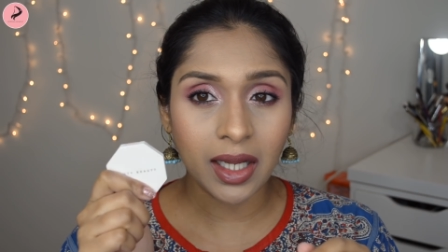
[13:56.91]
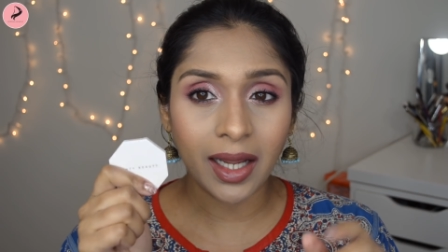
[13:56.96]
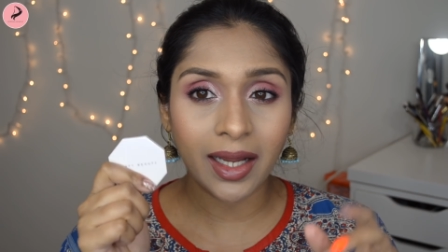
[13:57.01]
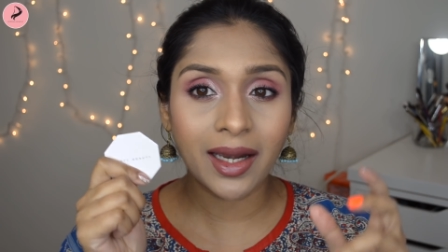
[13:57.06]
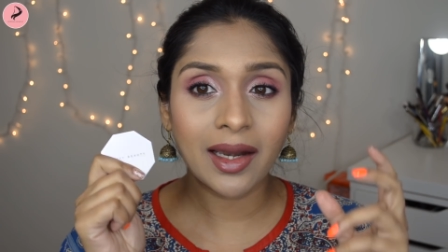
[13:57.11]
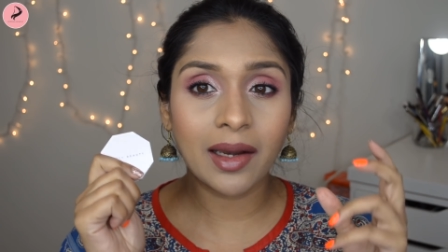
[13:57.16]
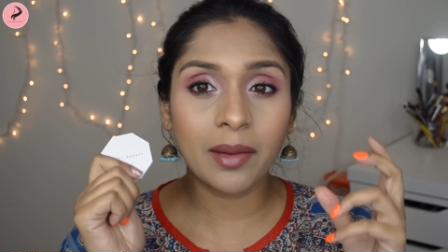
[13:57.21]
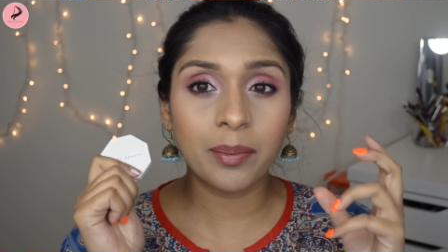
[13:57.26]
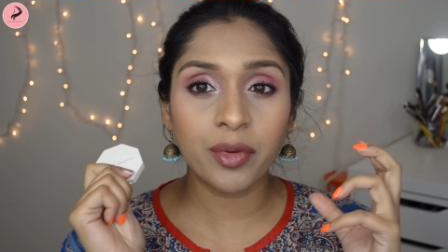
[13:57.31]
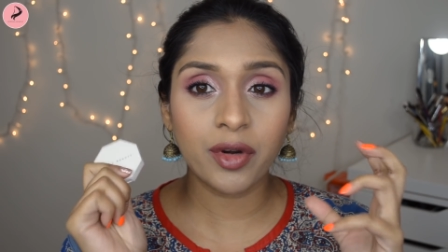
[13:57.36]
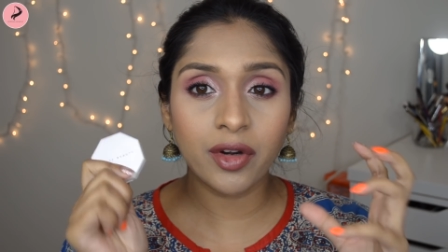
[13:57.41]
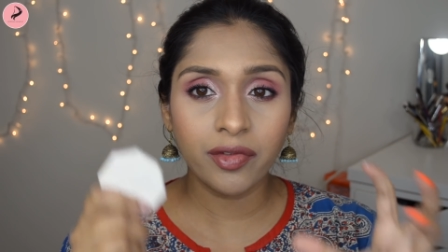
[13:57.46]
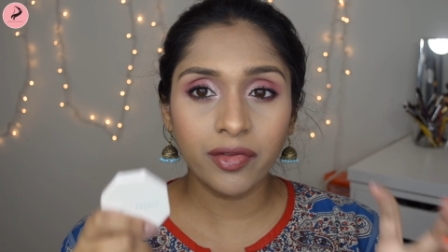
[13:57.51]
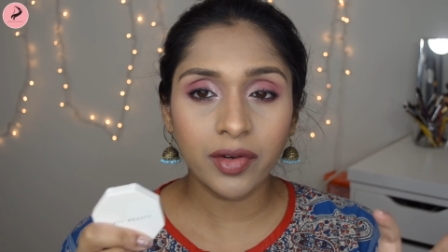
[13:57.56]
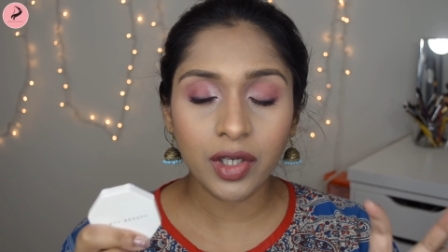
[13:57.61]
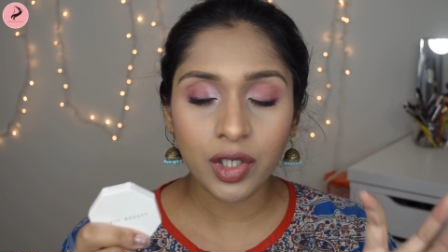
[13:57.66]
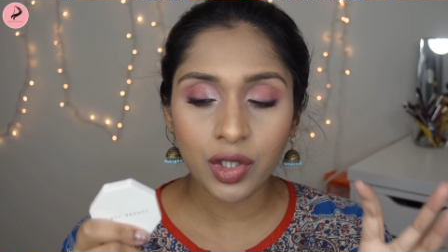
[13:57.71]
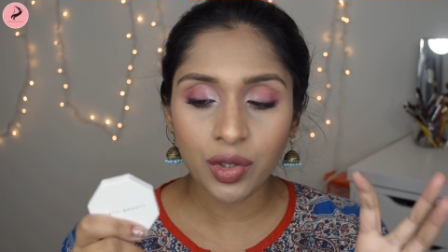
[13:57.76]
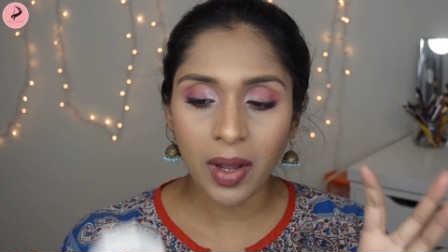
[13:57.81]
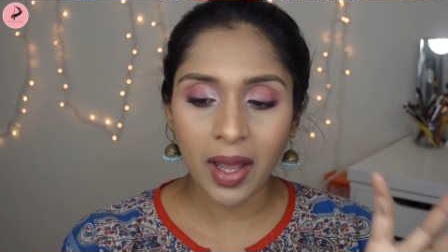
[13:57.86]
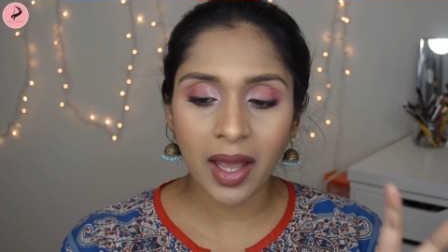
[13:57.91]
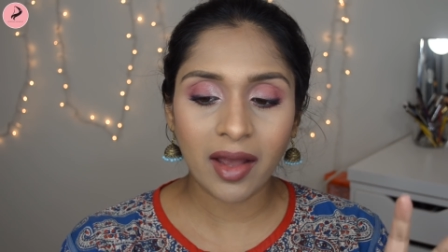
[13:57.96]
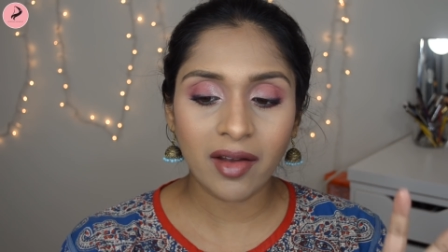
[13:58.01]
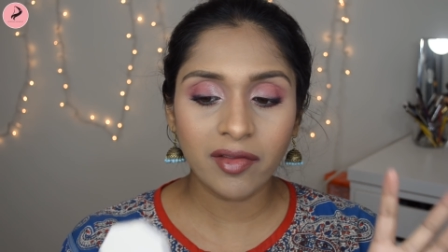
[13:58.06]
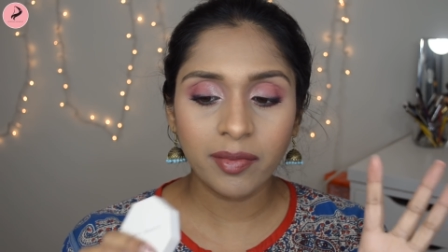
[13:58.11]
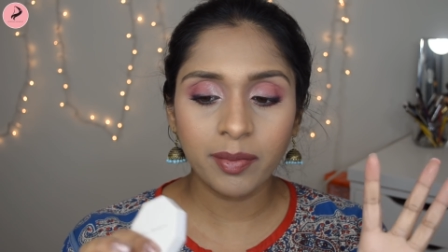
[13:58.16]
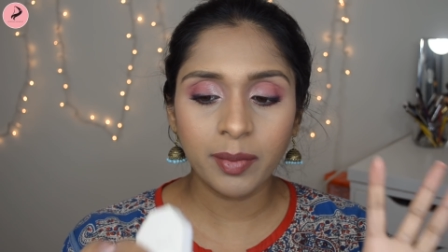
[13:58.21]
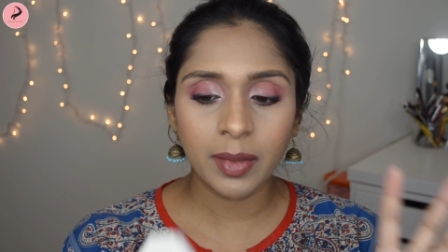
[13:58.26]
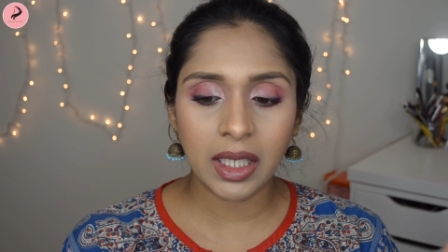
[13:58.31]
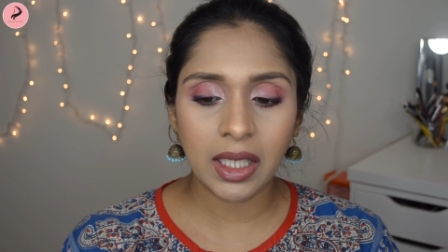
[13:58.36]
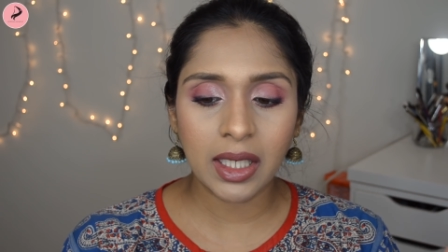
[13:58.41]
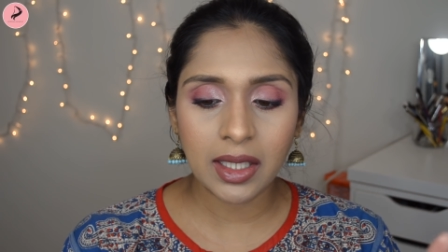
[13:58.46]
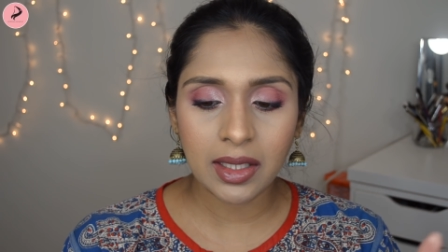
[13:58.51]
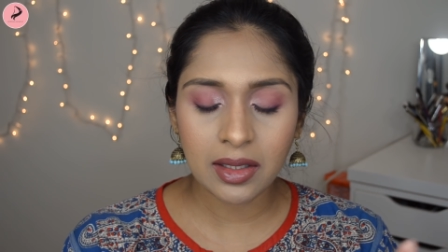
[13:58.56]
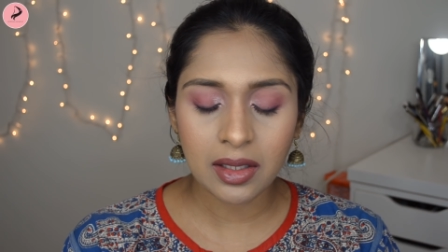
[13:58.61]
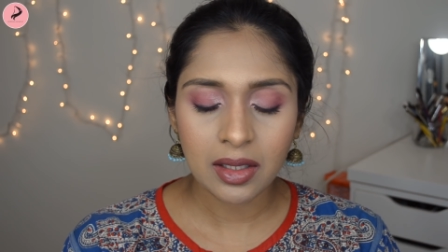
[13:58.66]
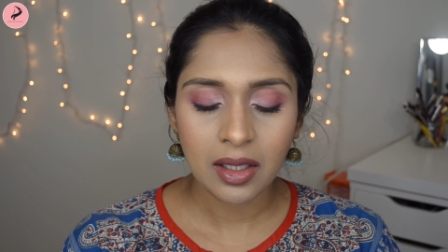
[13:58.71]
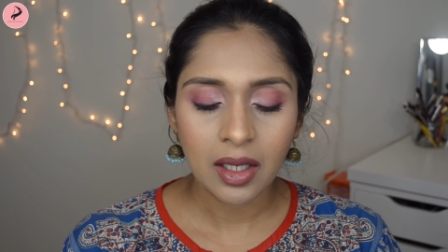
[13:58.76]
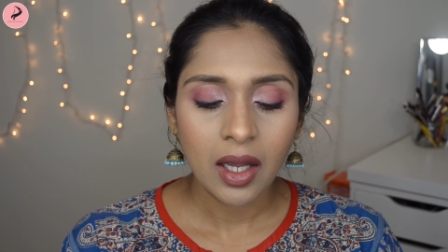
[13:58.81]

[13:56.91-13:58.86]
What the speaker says: I prefer to have minis